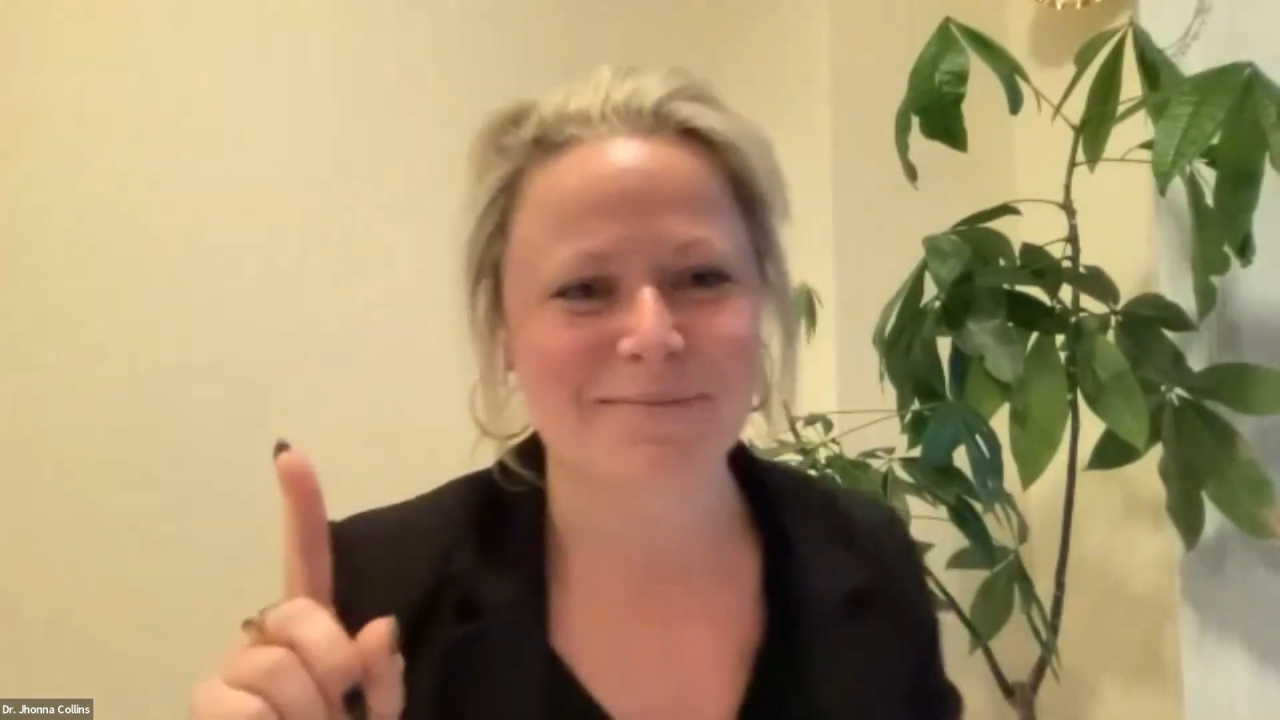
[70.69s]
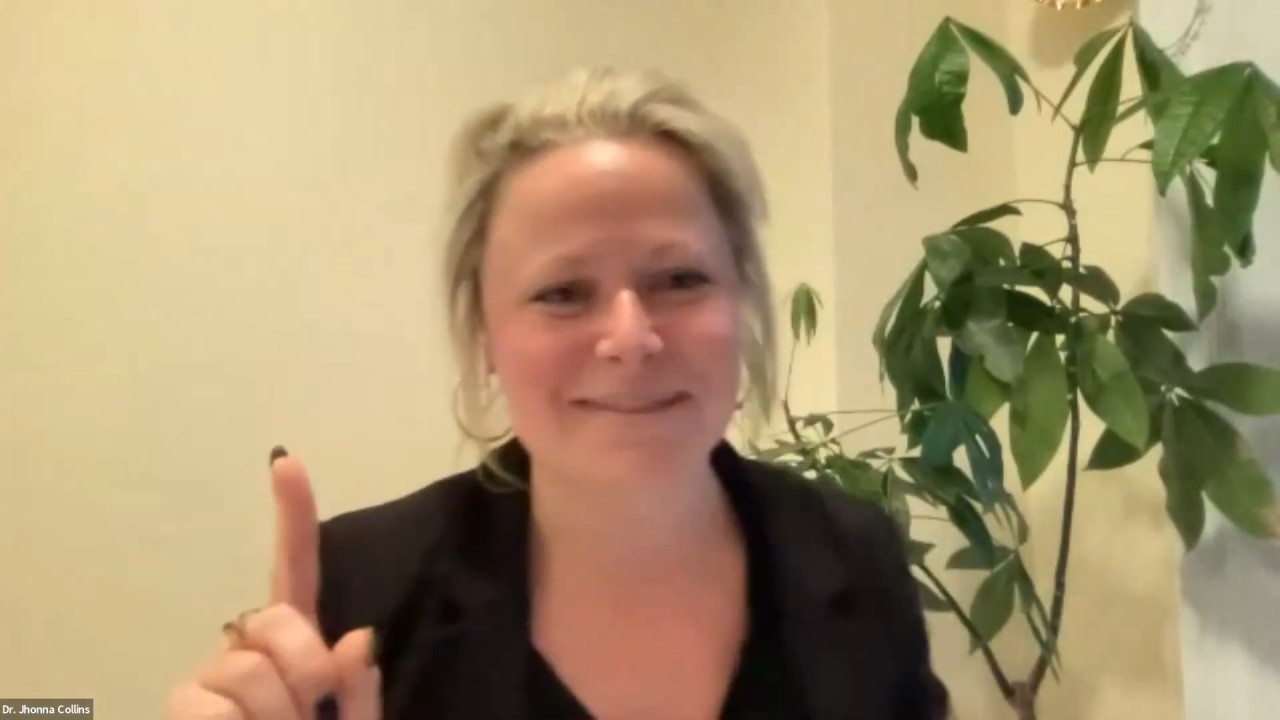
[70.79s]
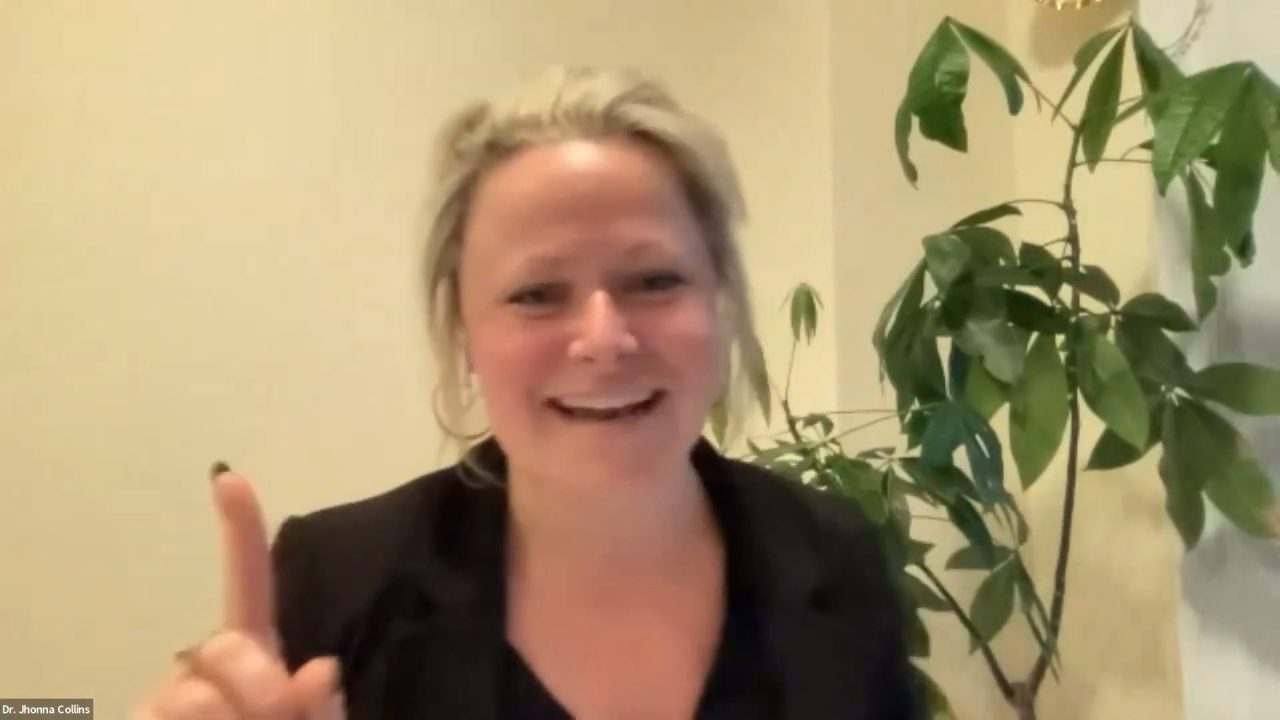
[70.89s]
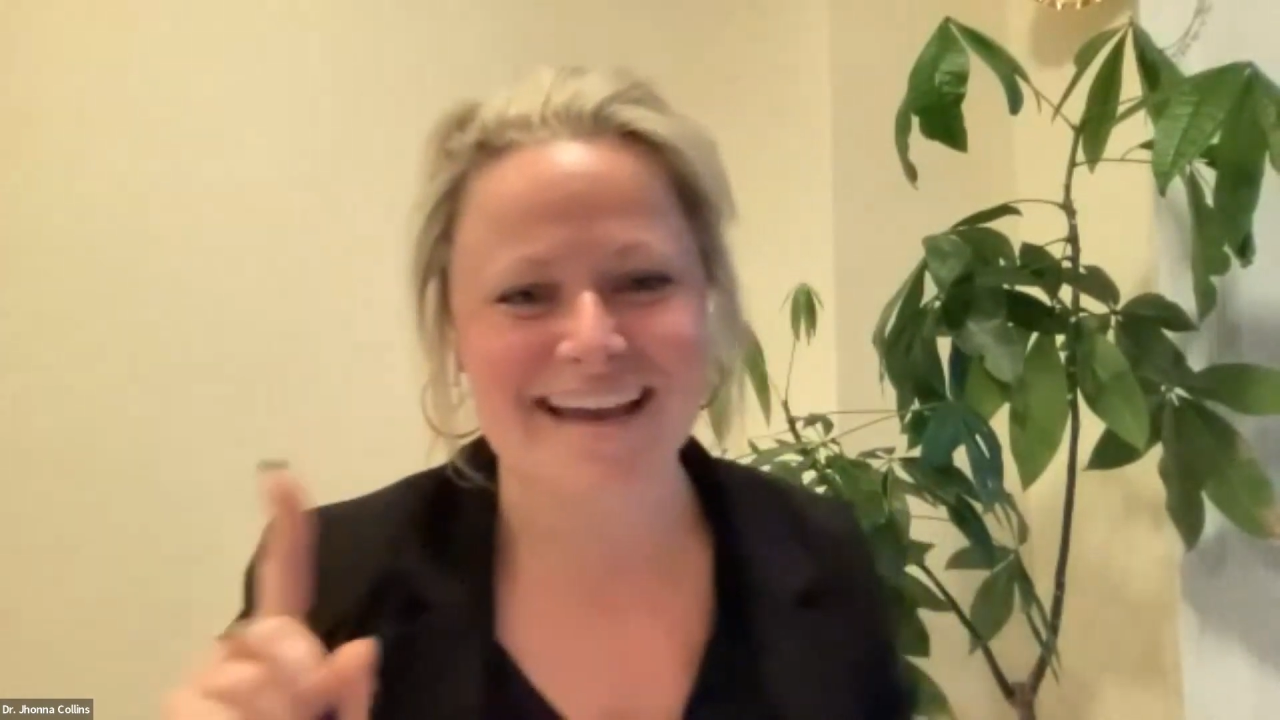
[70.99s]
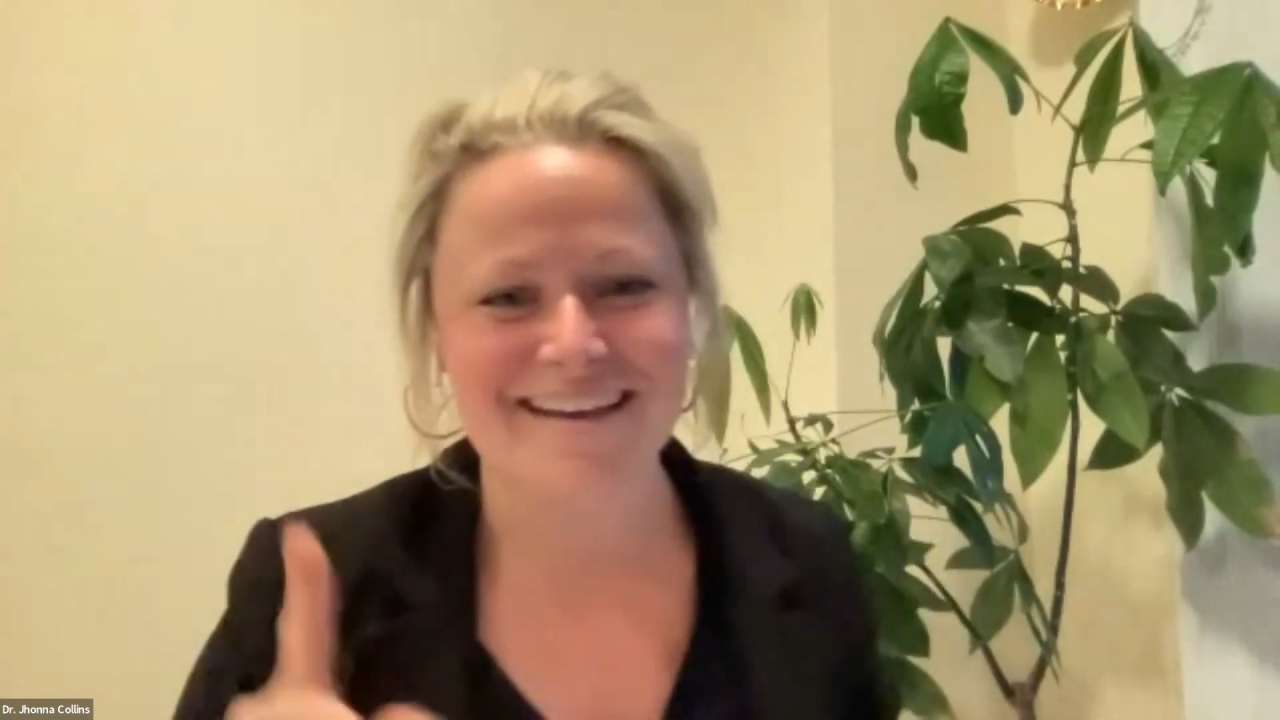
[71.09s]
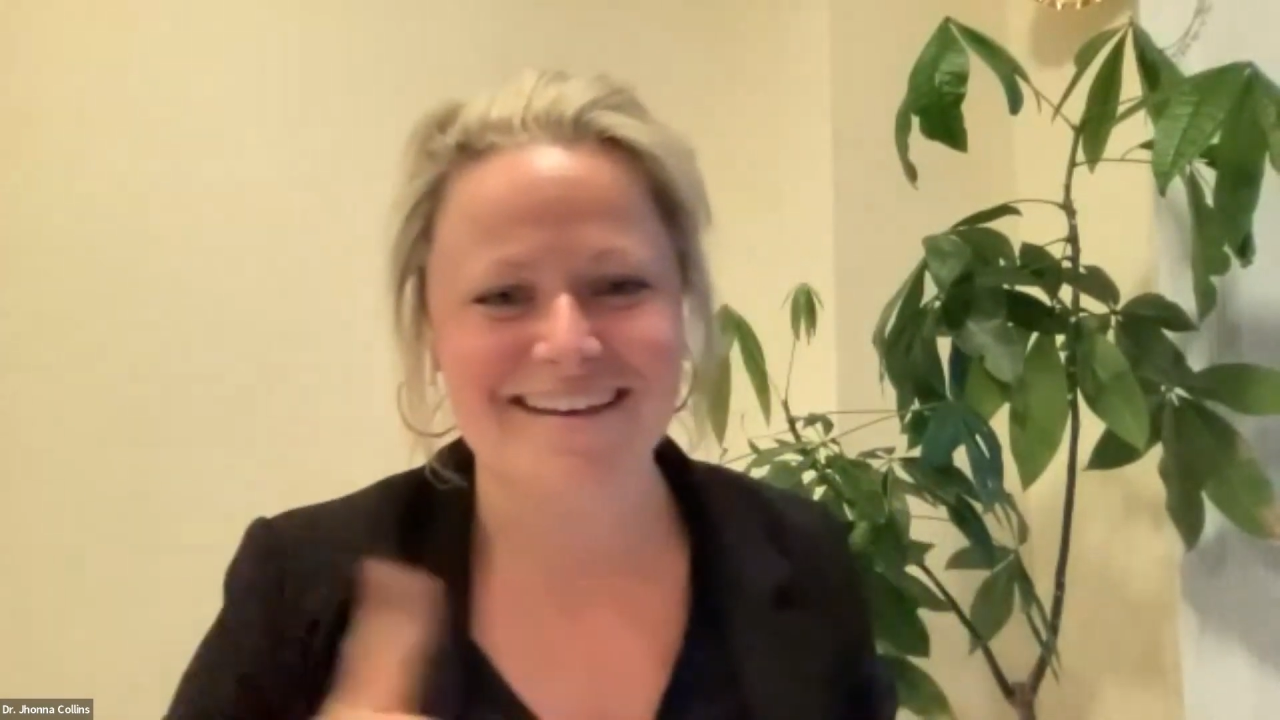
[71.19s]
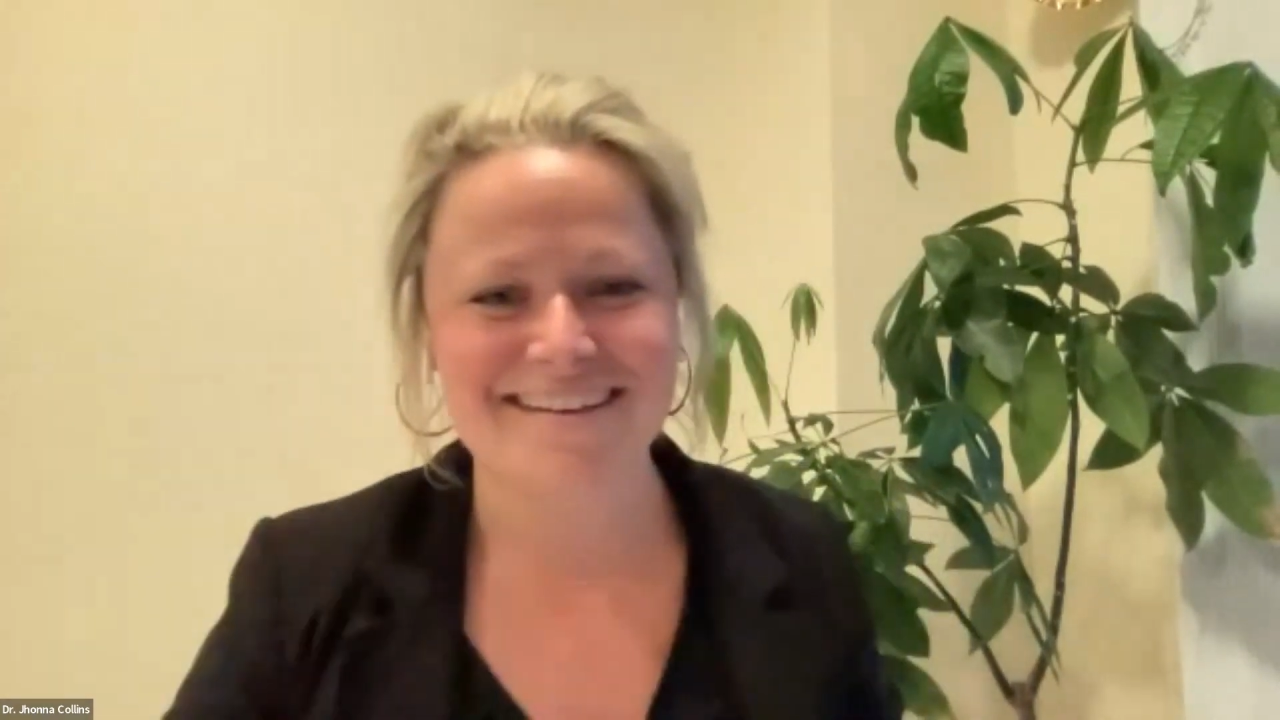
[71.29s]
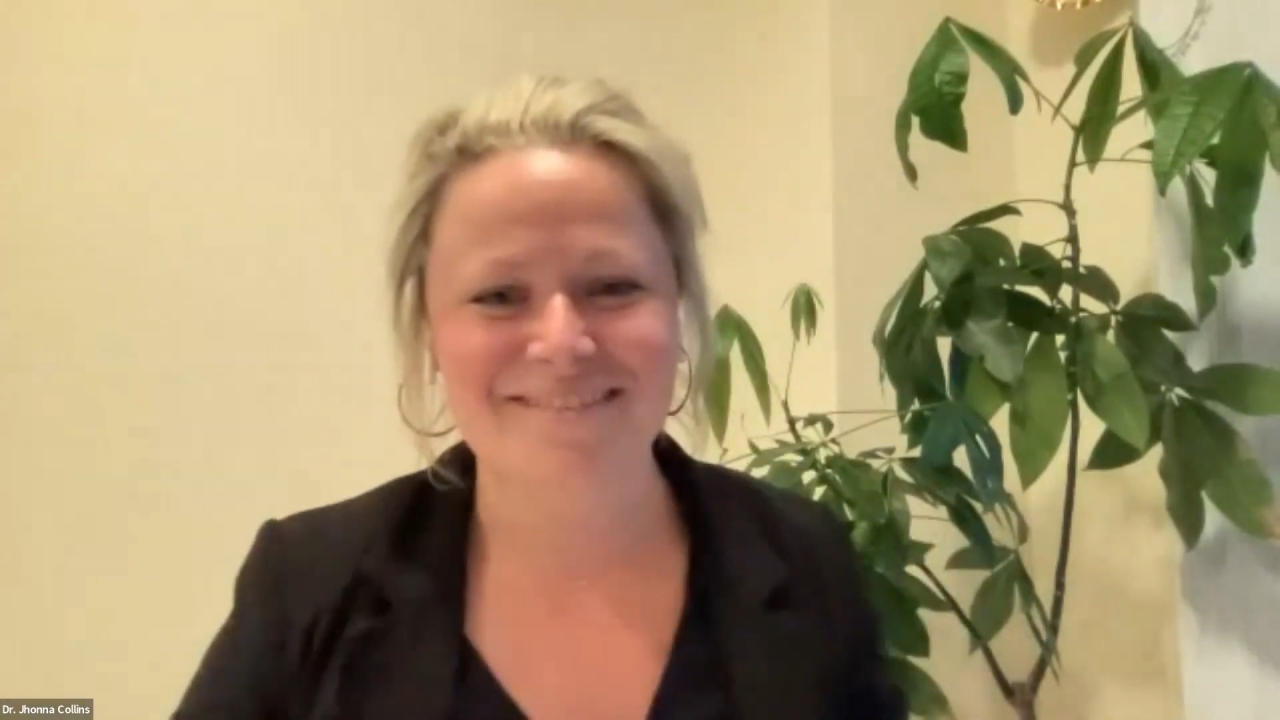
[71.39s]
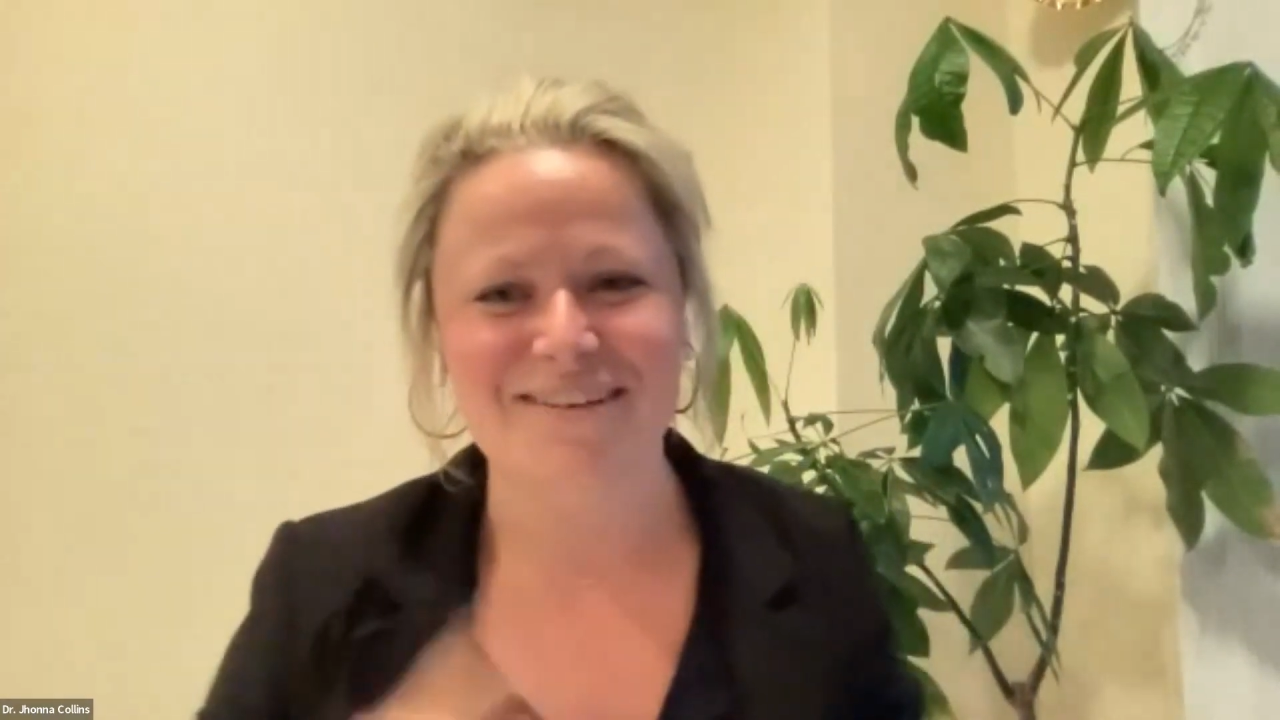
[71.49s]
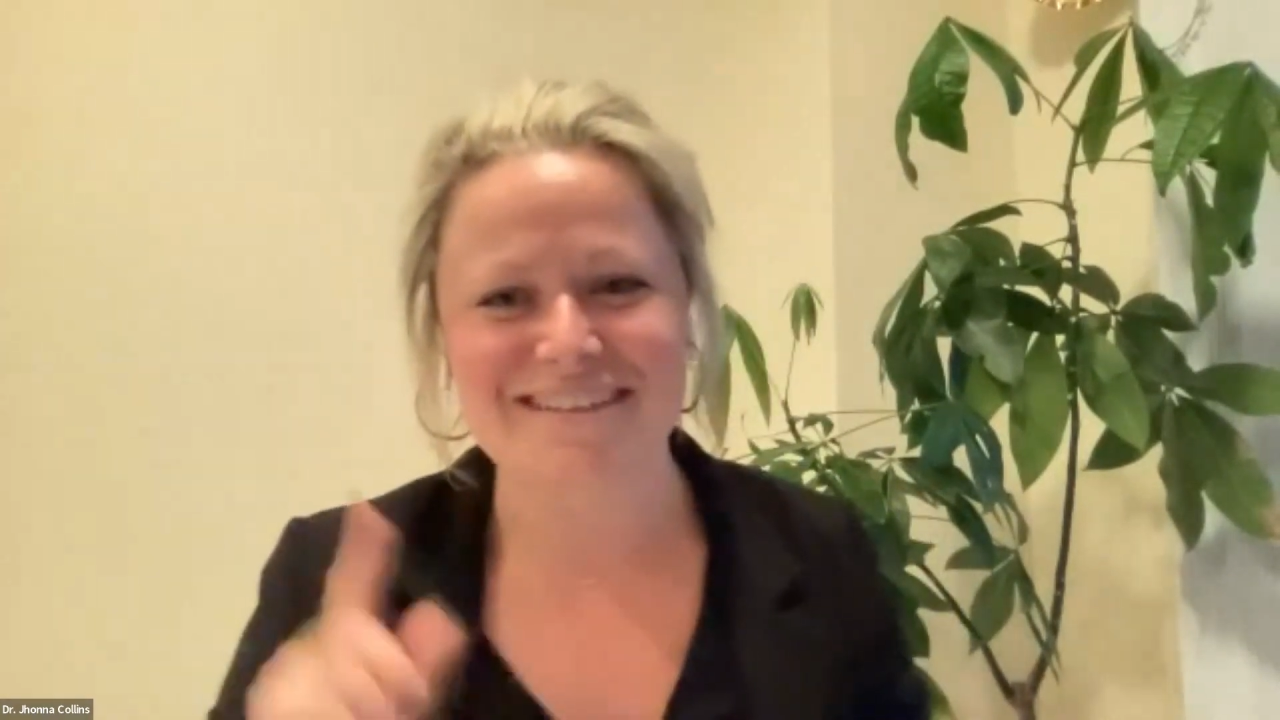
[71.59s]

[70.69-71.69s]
snake one